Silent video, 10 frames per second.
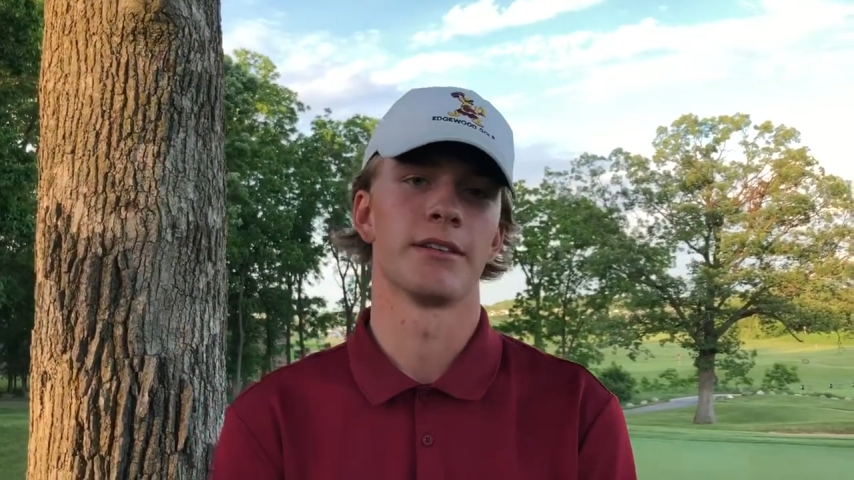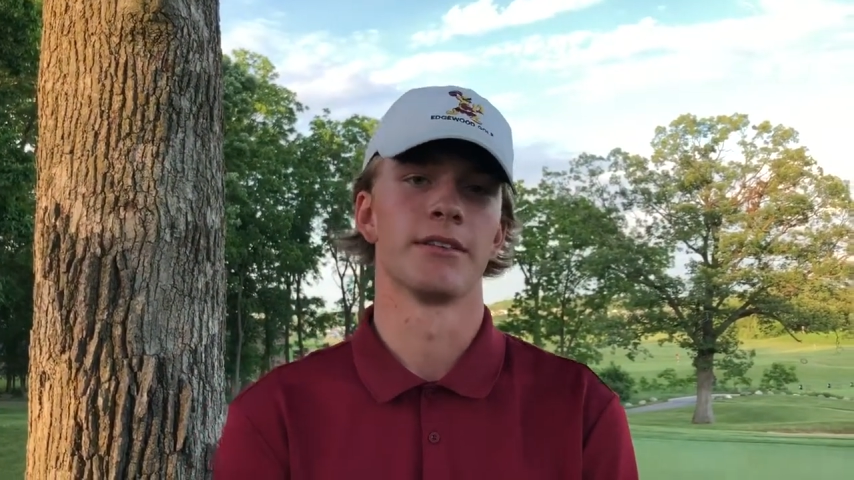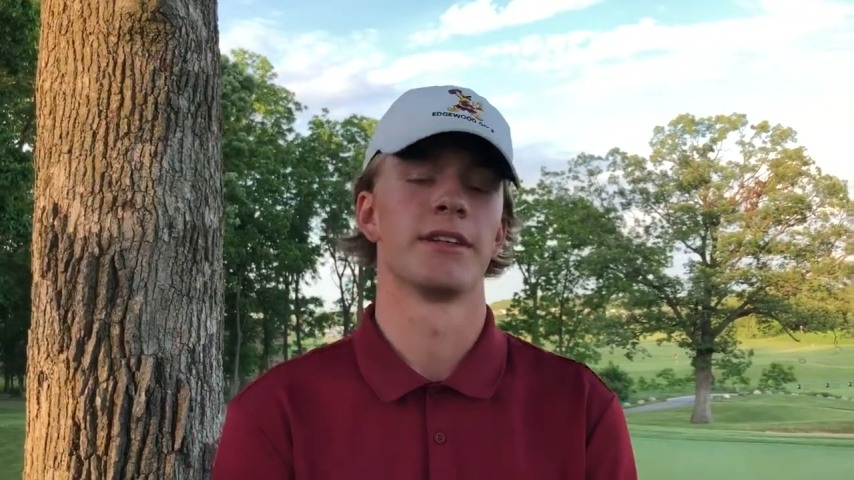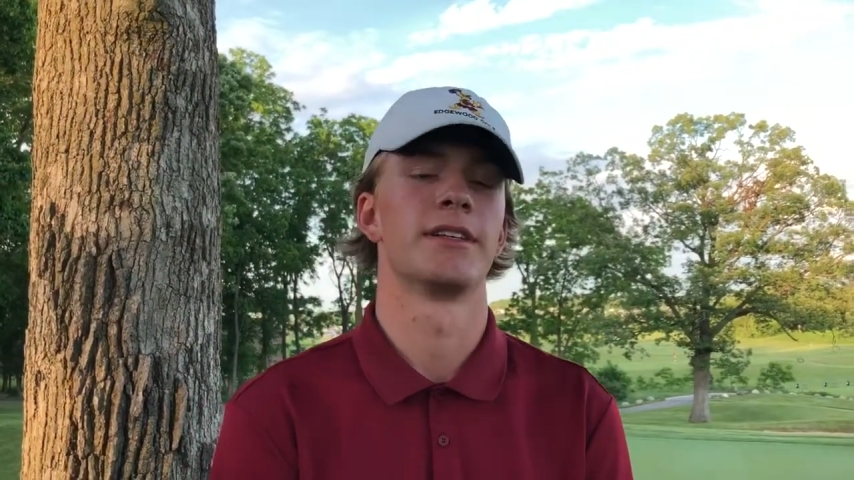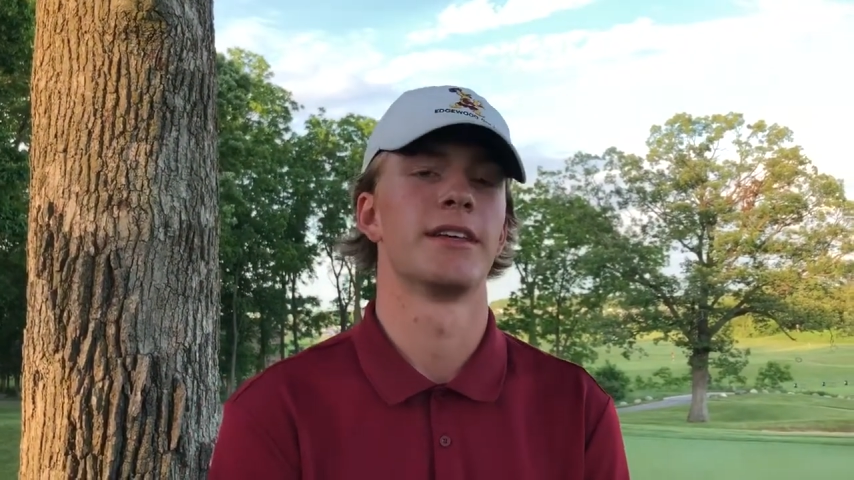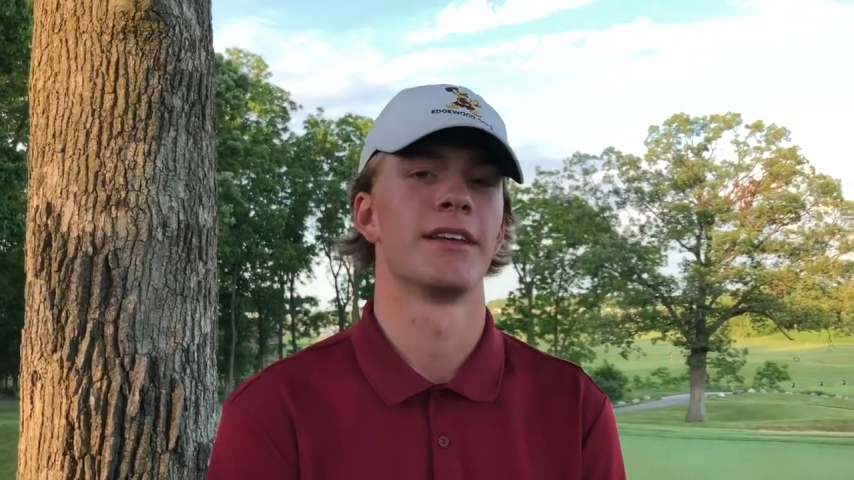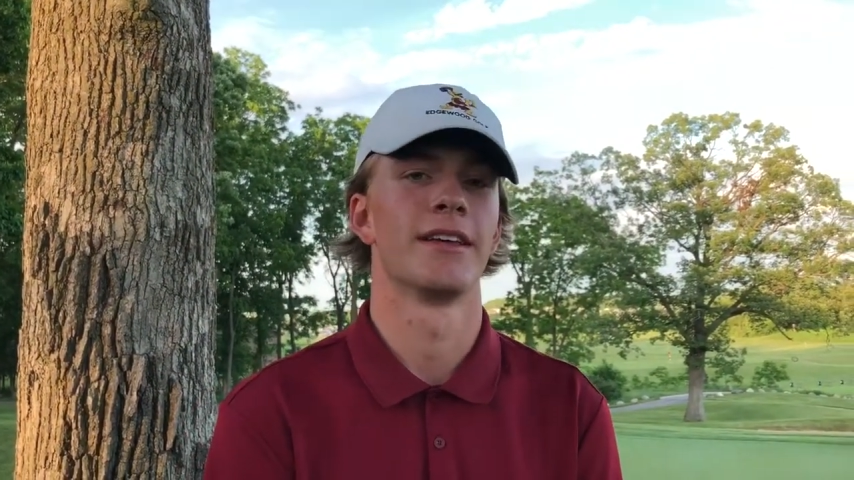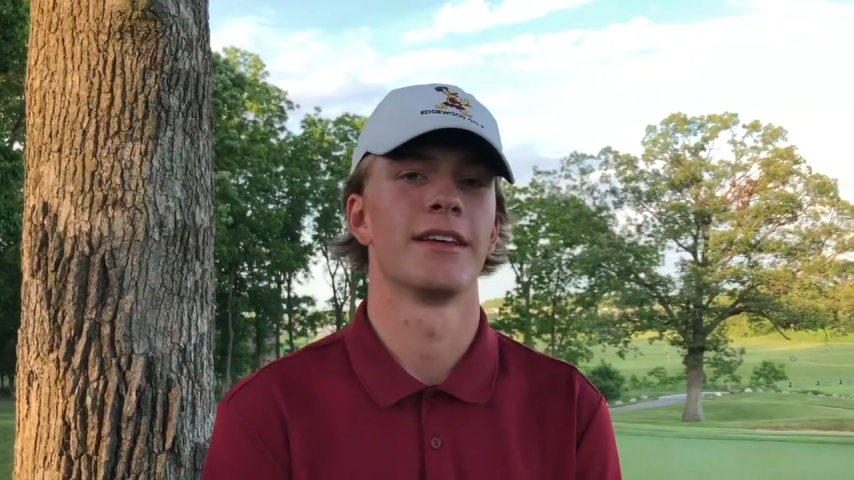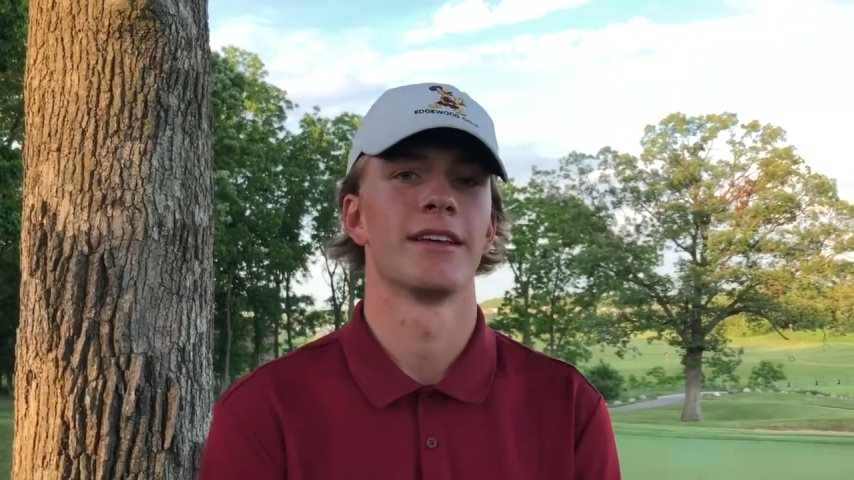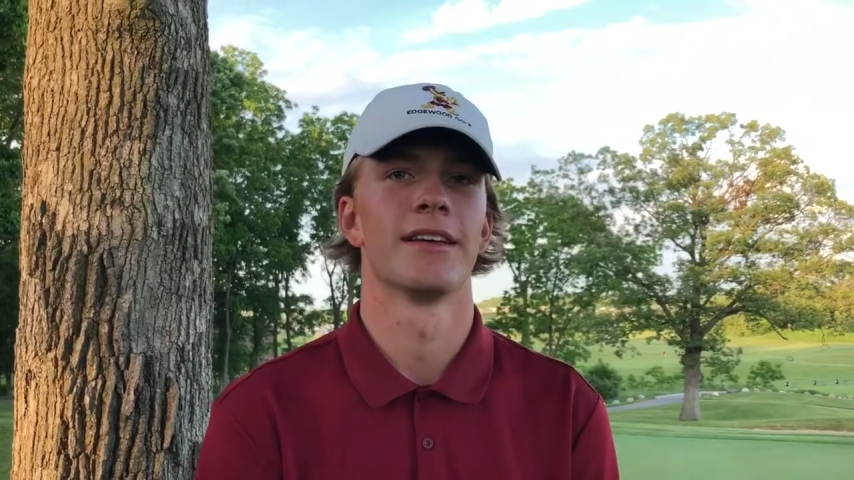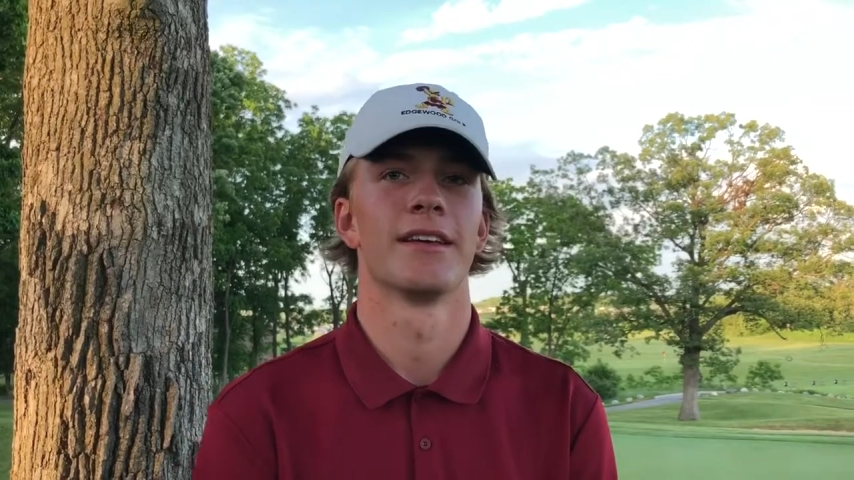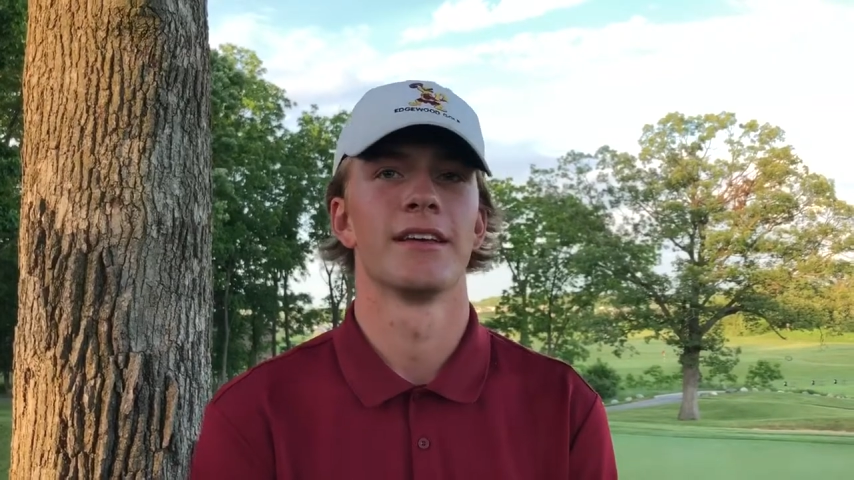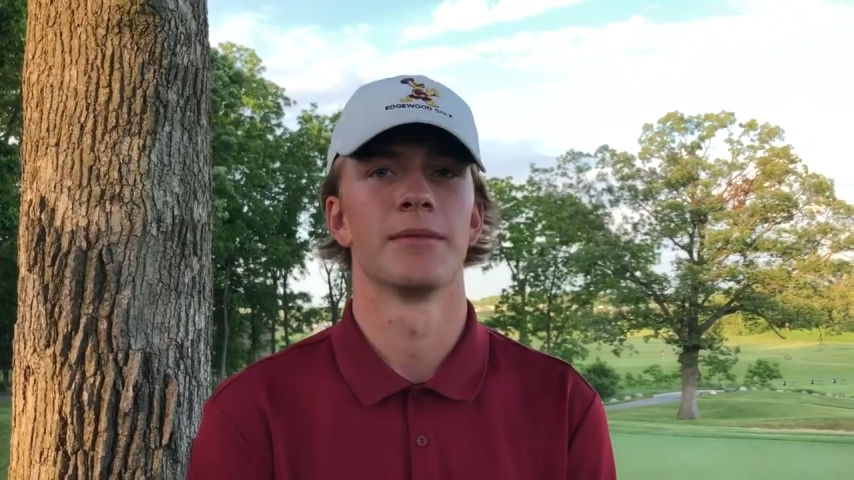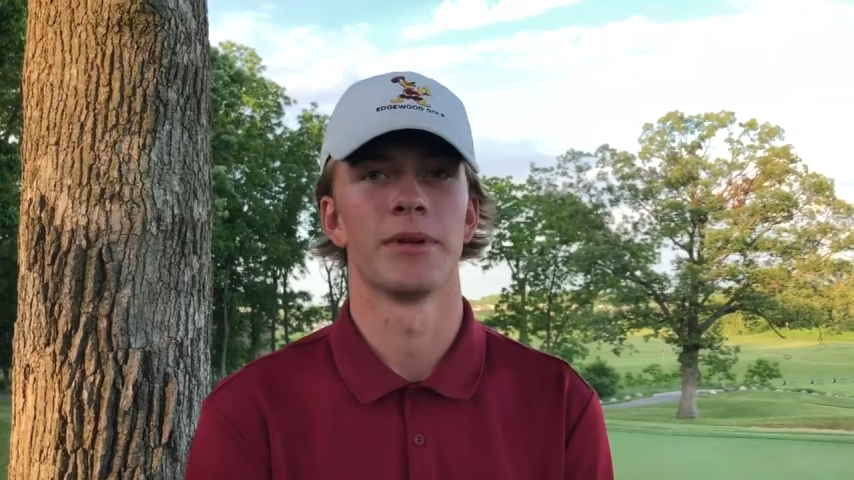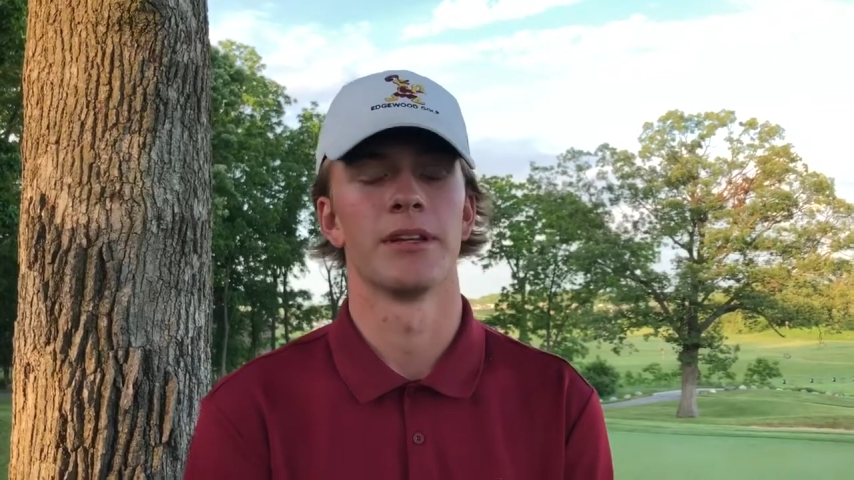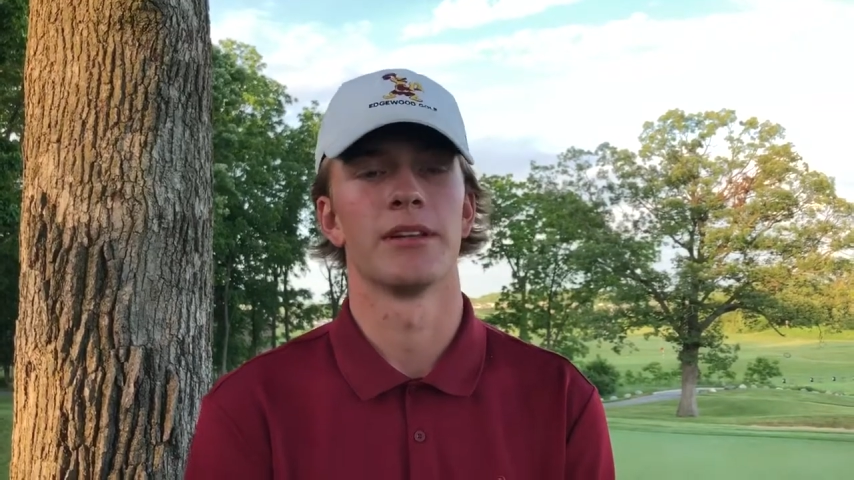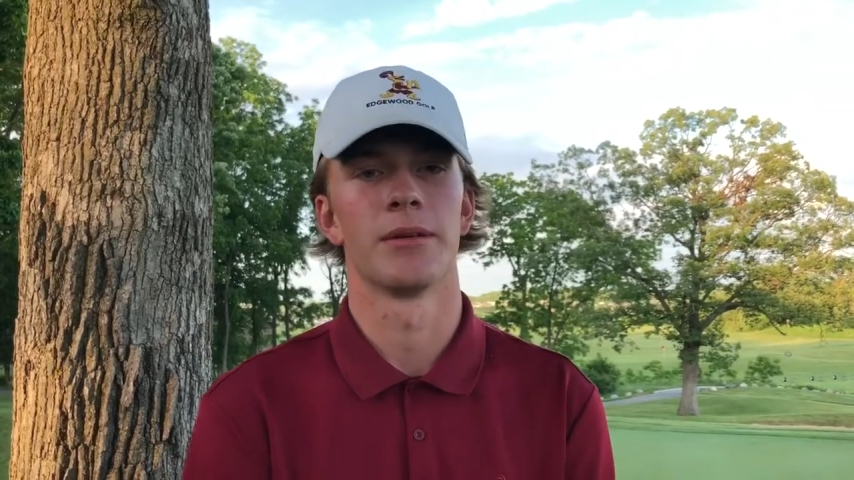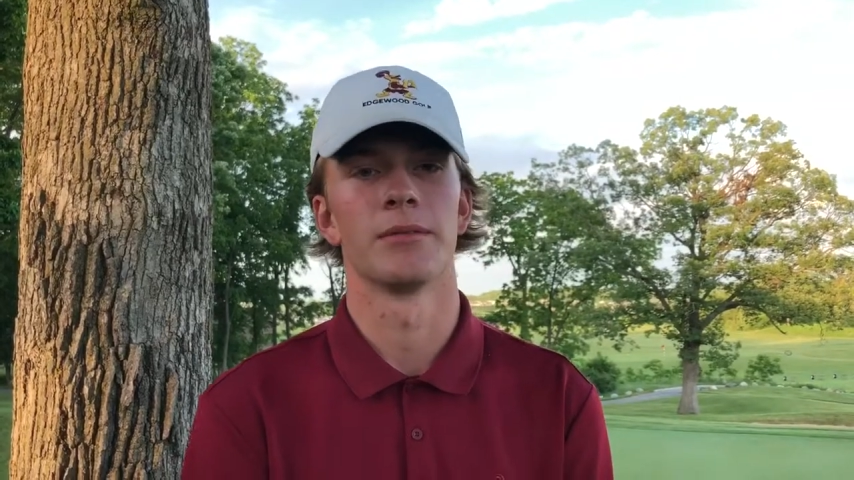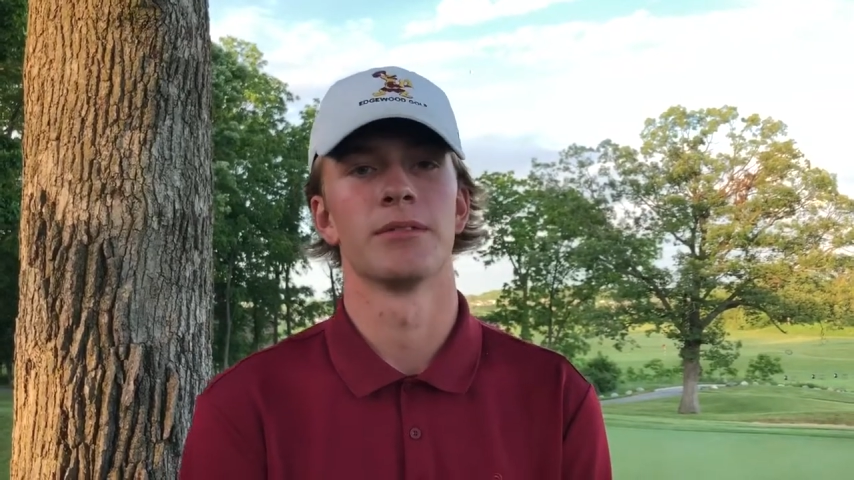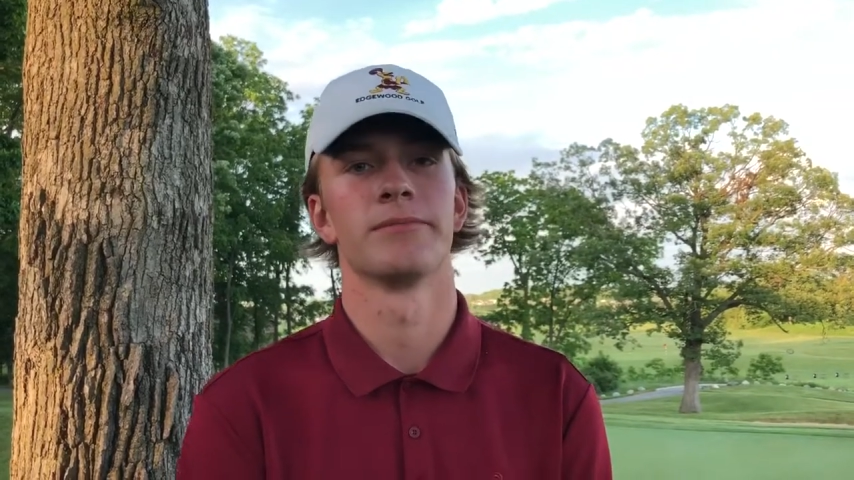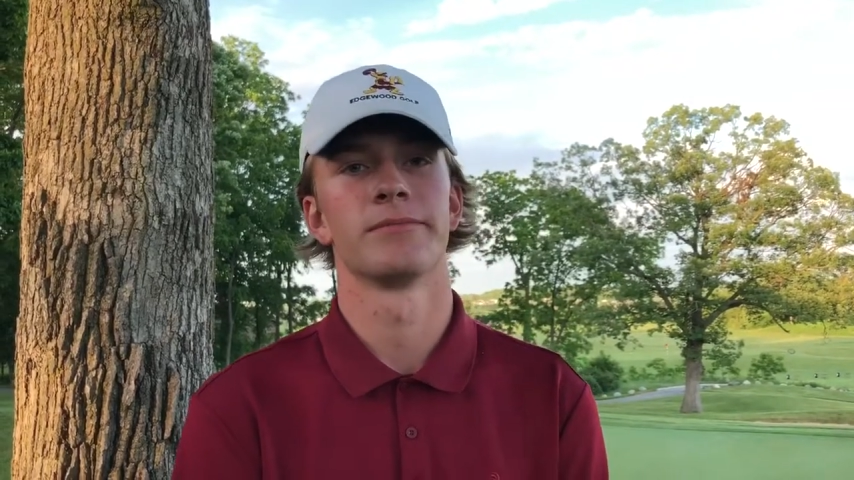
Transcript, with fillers: to re-tee. Okay. And made double.